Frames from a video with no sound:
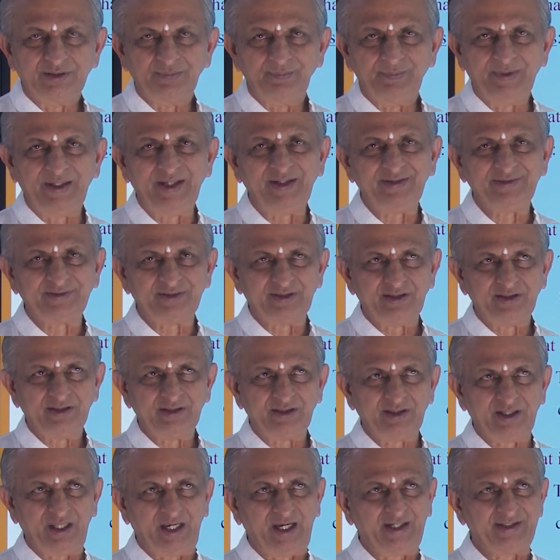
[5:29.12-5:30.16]
Means
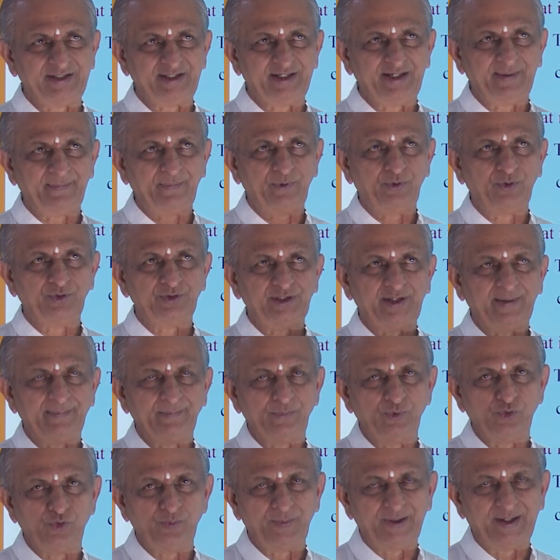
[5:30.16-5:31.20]
connected about their
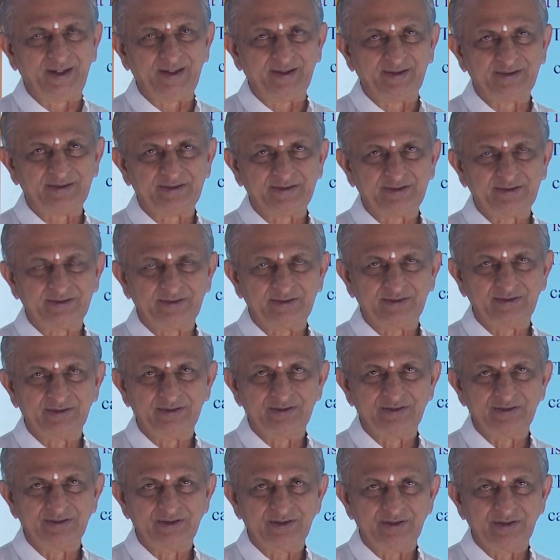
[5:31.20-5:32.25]
movements,
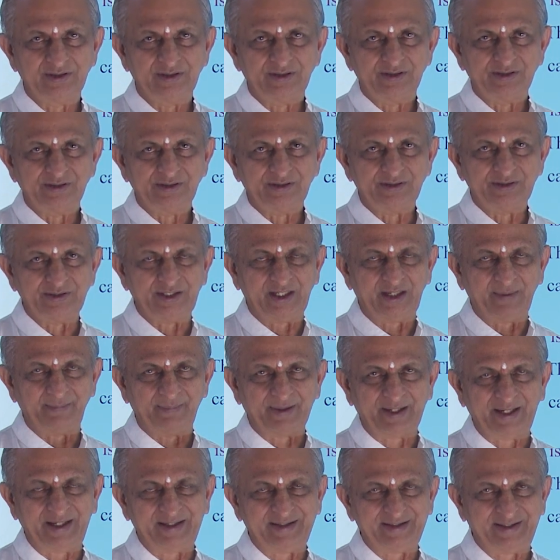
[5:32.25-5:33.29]
their
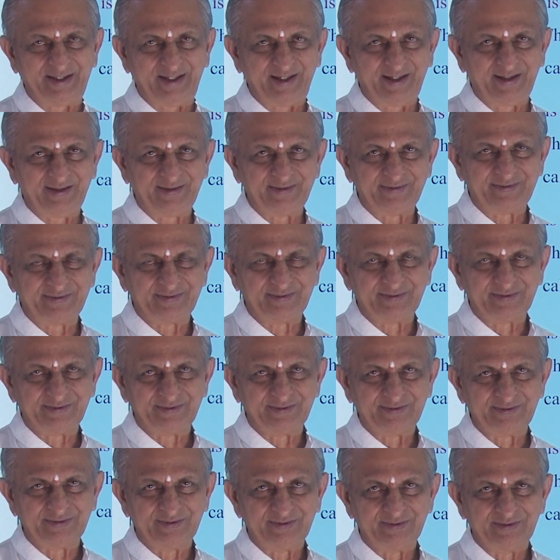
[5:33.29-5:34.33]
brightness,
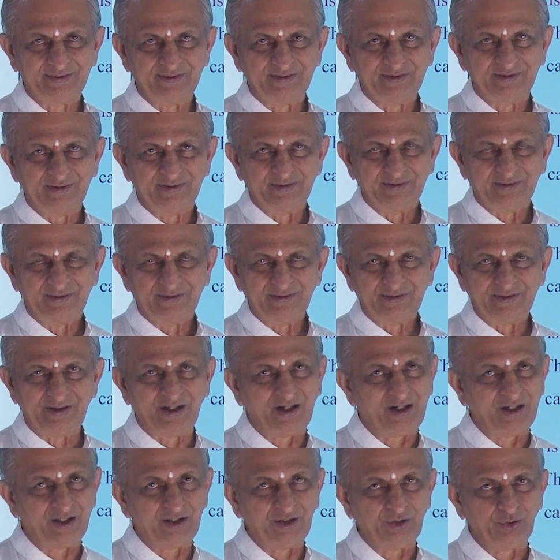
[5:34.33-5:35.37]

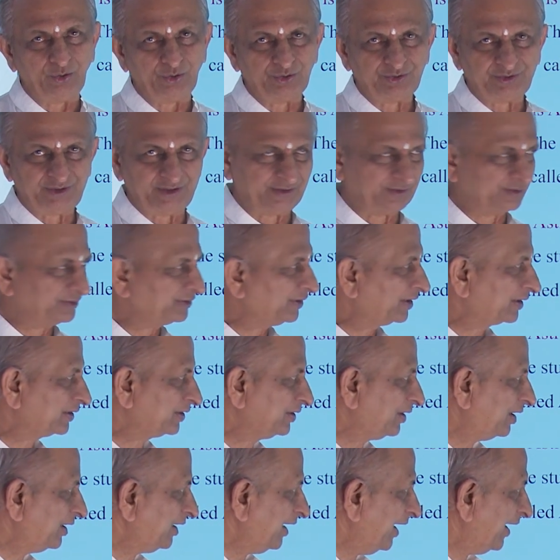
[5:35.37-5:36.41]
all those things are
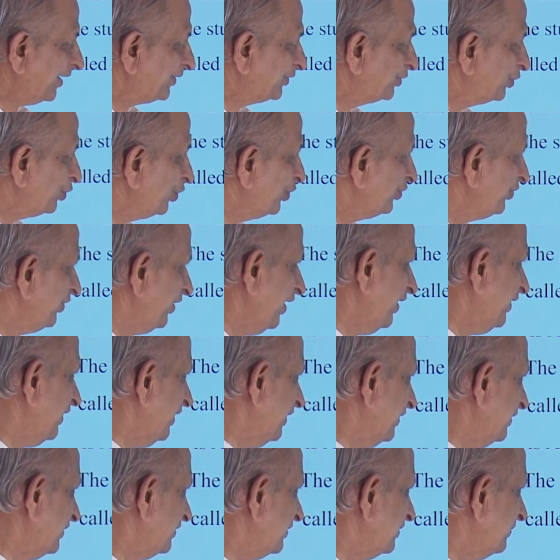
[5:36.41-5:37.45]
called
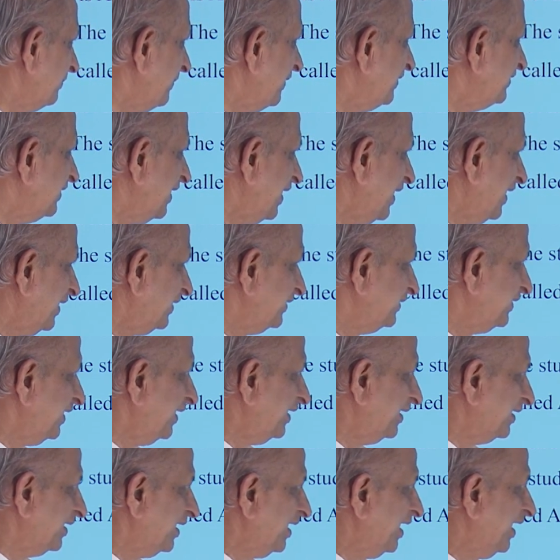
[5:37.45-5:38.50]
associated, means connected,
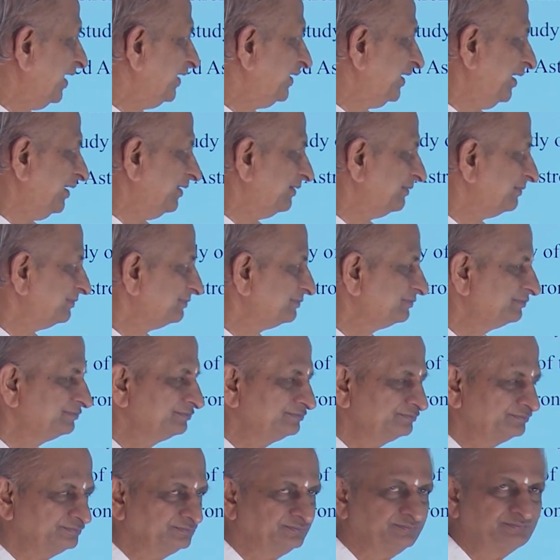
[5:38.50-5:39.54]
related.
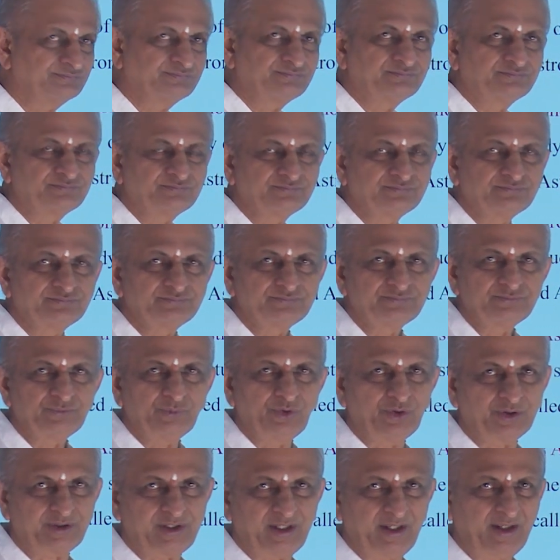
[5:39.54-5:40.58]

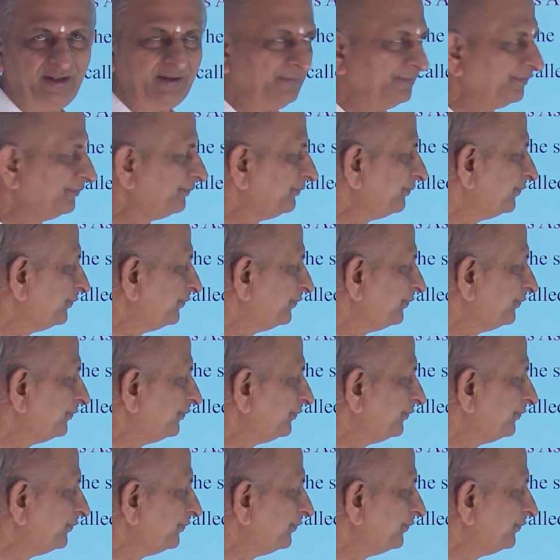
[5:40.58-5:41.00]
Okay?